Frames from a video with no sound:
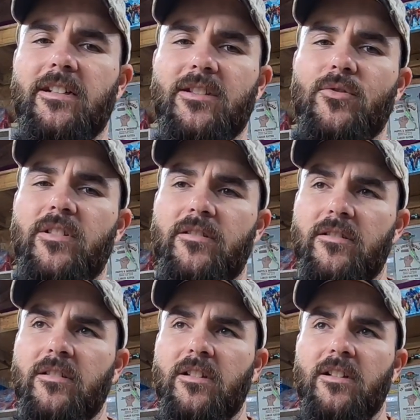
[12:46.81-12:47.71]
I know
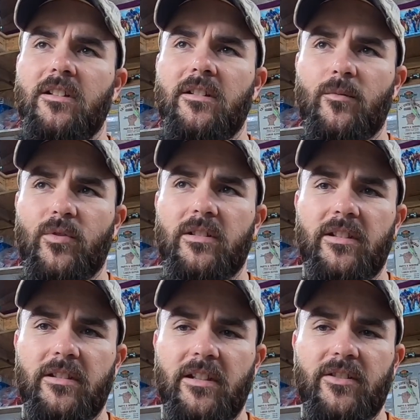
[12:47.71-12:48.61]
they're with
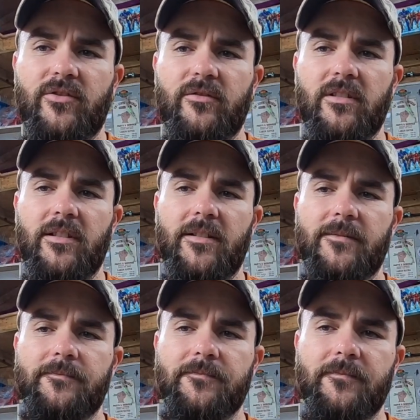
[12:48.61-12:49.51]
the extra, um,